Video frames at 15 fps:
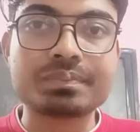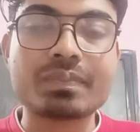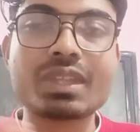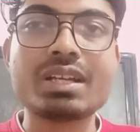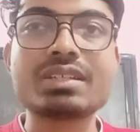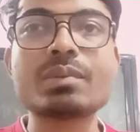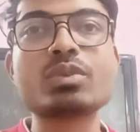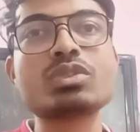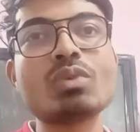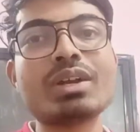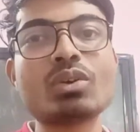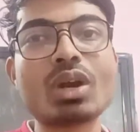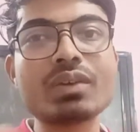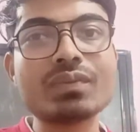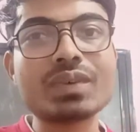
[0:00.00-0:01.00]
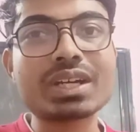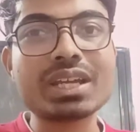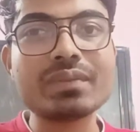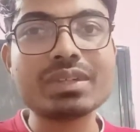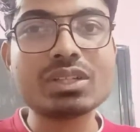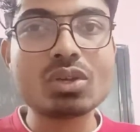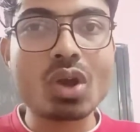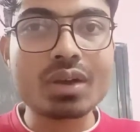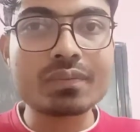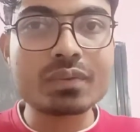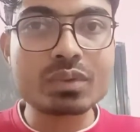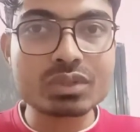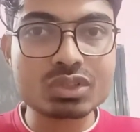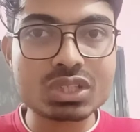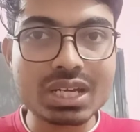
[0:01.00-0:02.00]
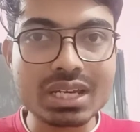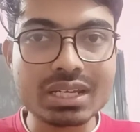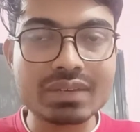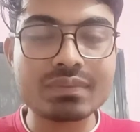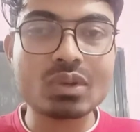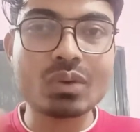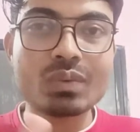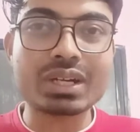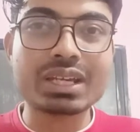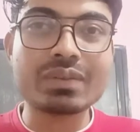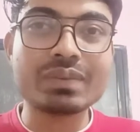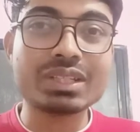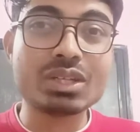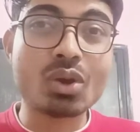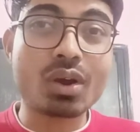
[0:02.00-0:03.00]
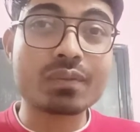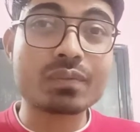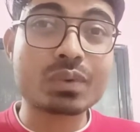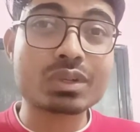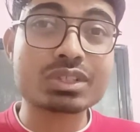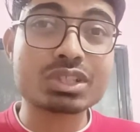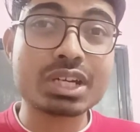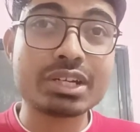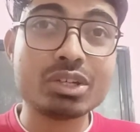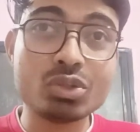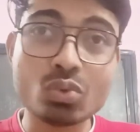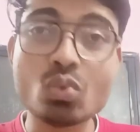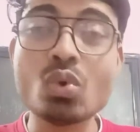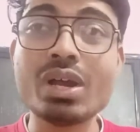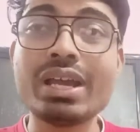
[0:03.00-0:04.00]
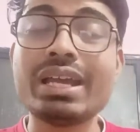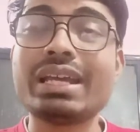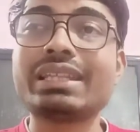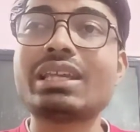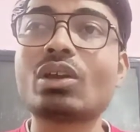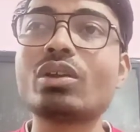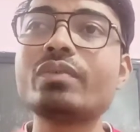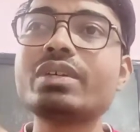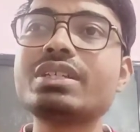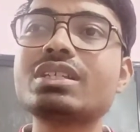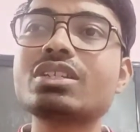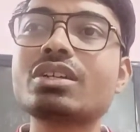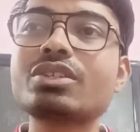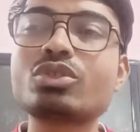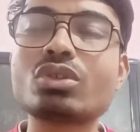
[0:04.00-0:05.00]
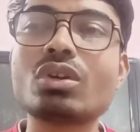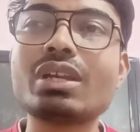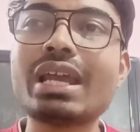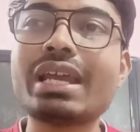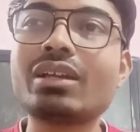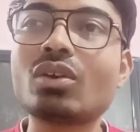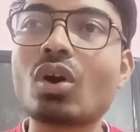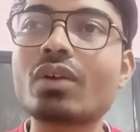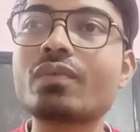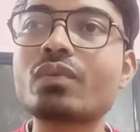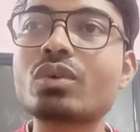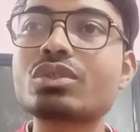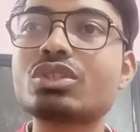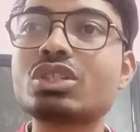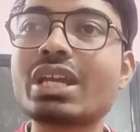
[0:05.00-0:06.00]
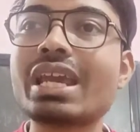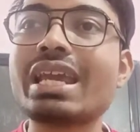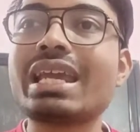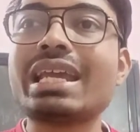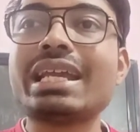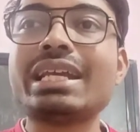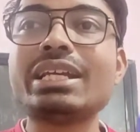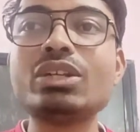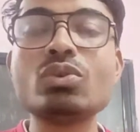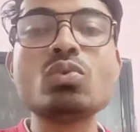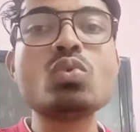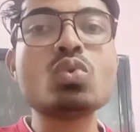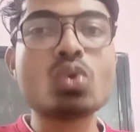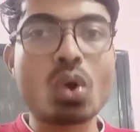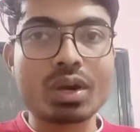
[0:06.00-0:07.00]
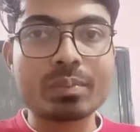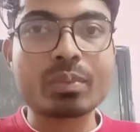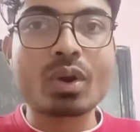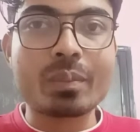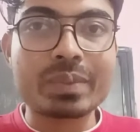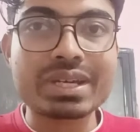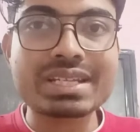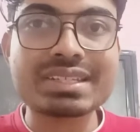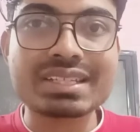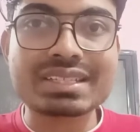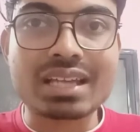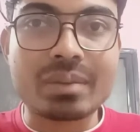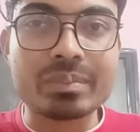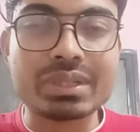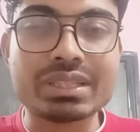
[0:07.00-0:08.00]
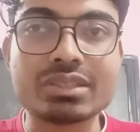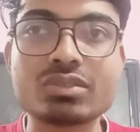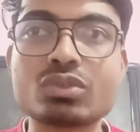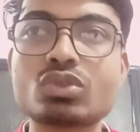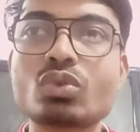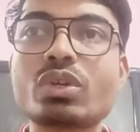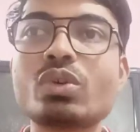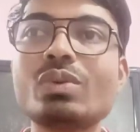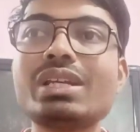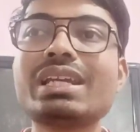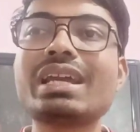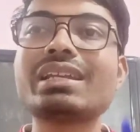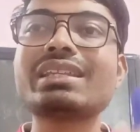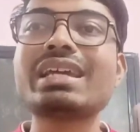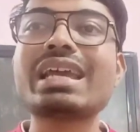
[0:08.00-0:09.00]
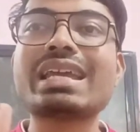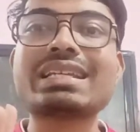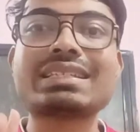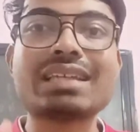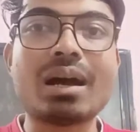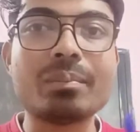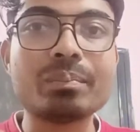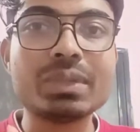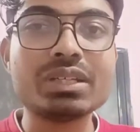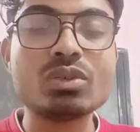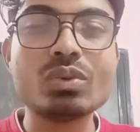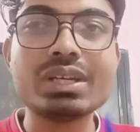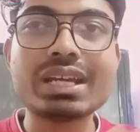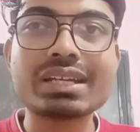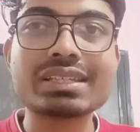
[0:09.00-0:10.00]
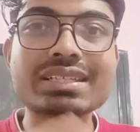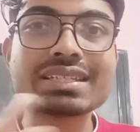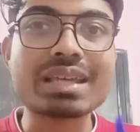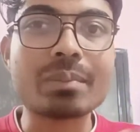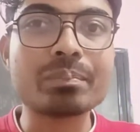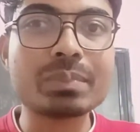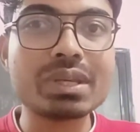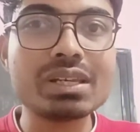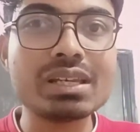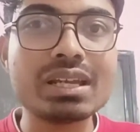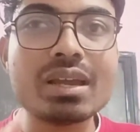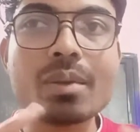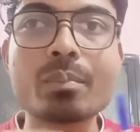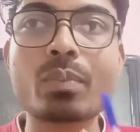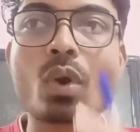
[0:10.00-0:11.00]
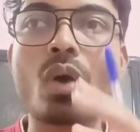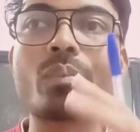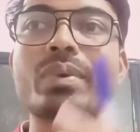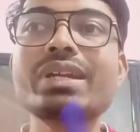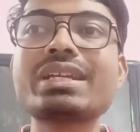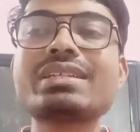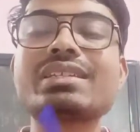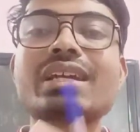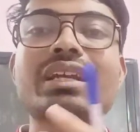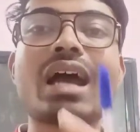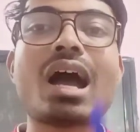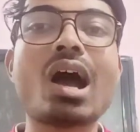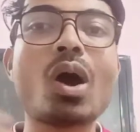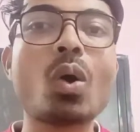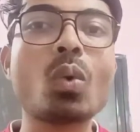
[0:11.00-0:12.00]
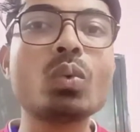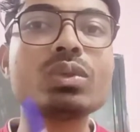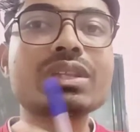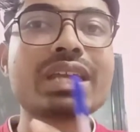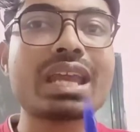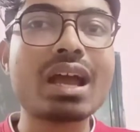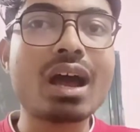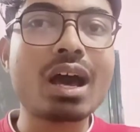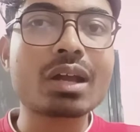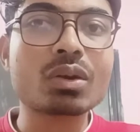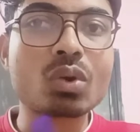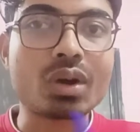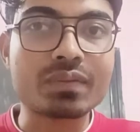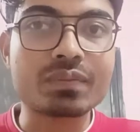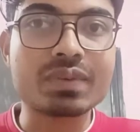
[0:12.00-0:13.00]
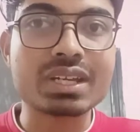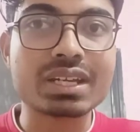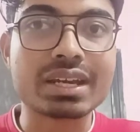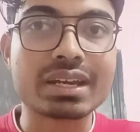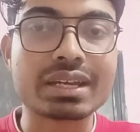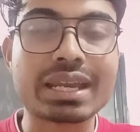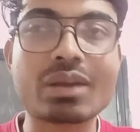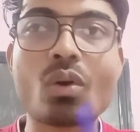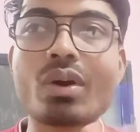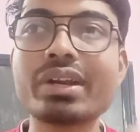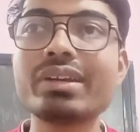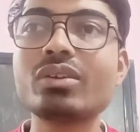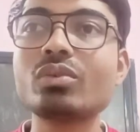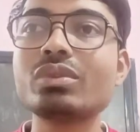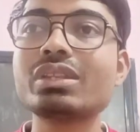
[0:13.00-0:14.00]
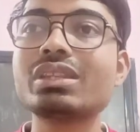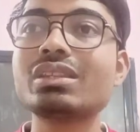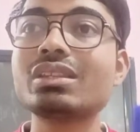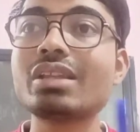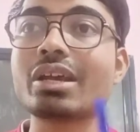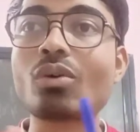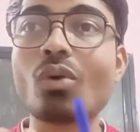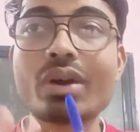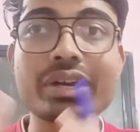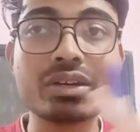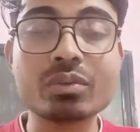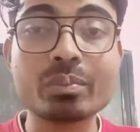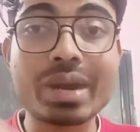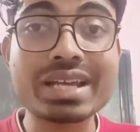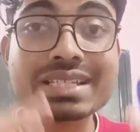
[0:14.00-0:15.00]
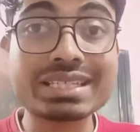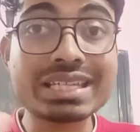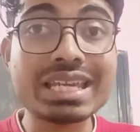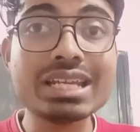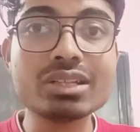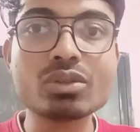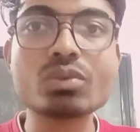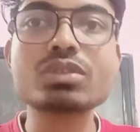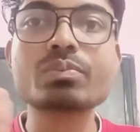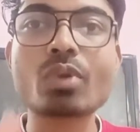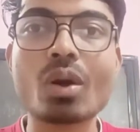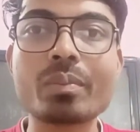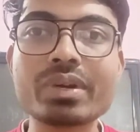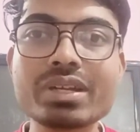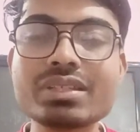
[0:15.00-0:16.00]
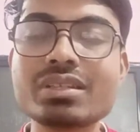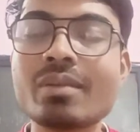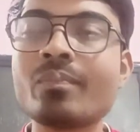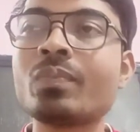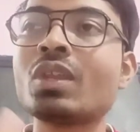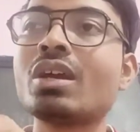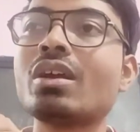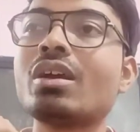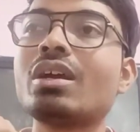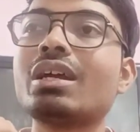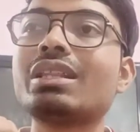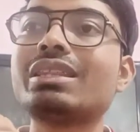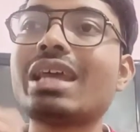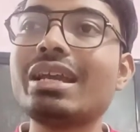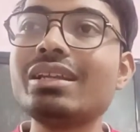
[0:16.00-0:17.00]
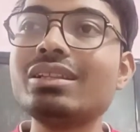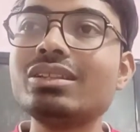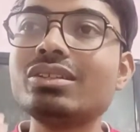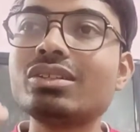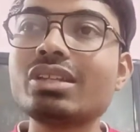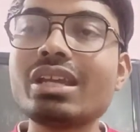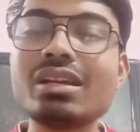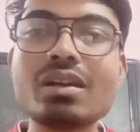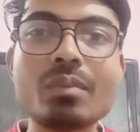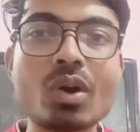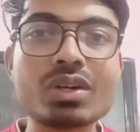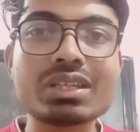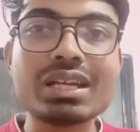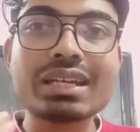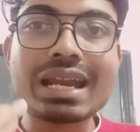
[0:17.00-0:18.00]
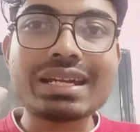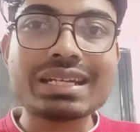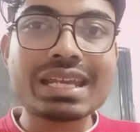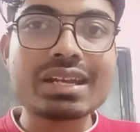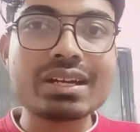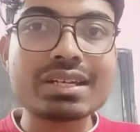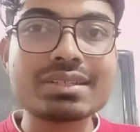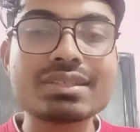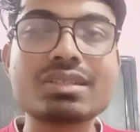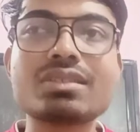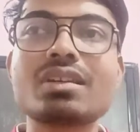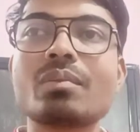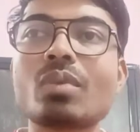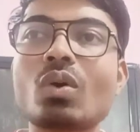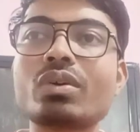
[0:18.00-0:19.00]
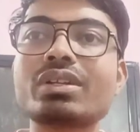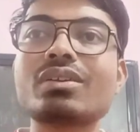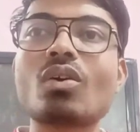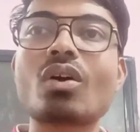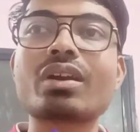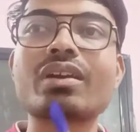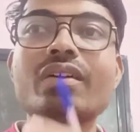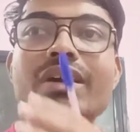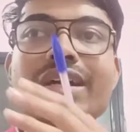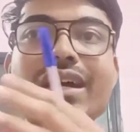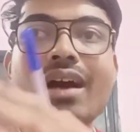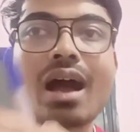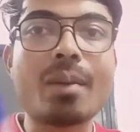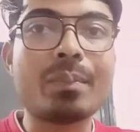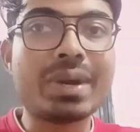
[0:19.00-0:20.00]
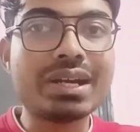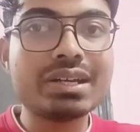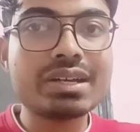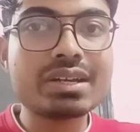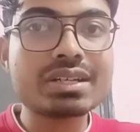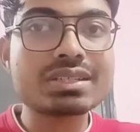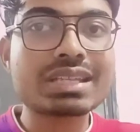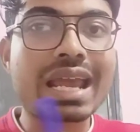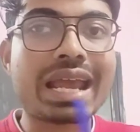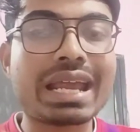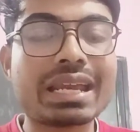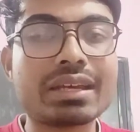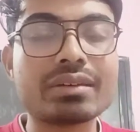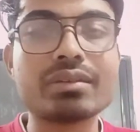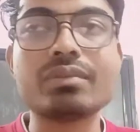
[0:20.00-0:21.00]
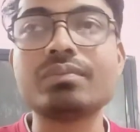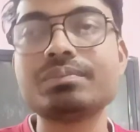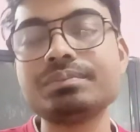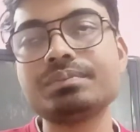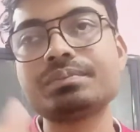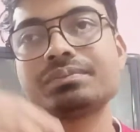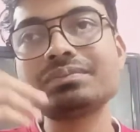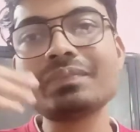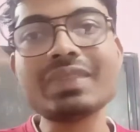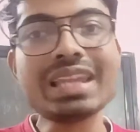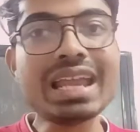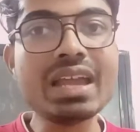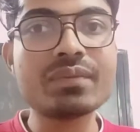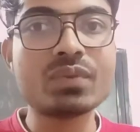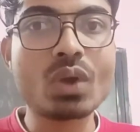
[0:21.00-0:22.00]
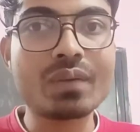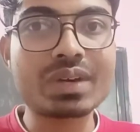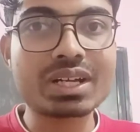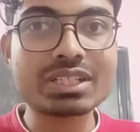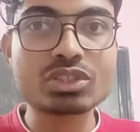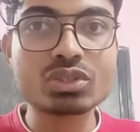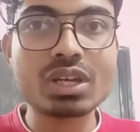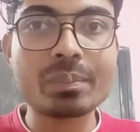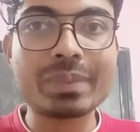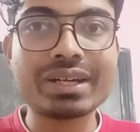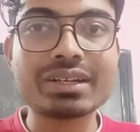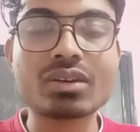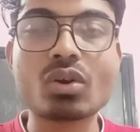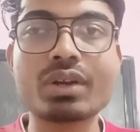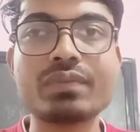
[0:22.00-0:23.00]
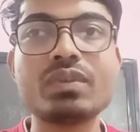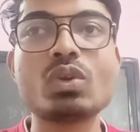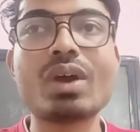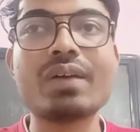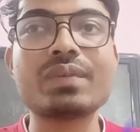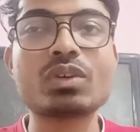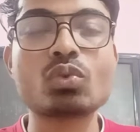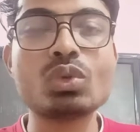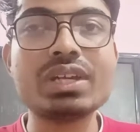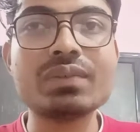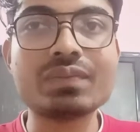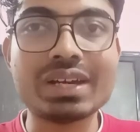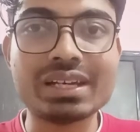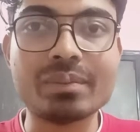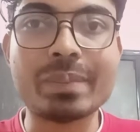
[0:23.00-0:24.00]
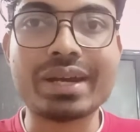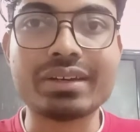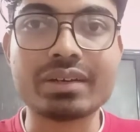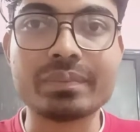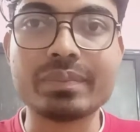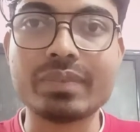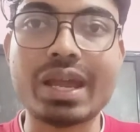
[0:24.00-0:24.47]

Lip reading: Suppose you are not working with the log4j, if you are working with the log4j2, then always search like log4j2 dot properties example. So you will get the example, you will get the sample properties, that how they are configuring according by seeing those properties. Then think about that and take a decision about your appenders, and if you have a console appender or if you have a rolling file appender.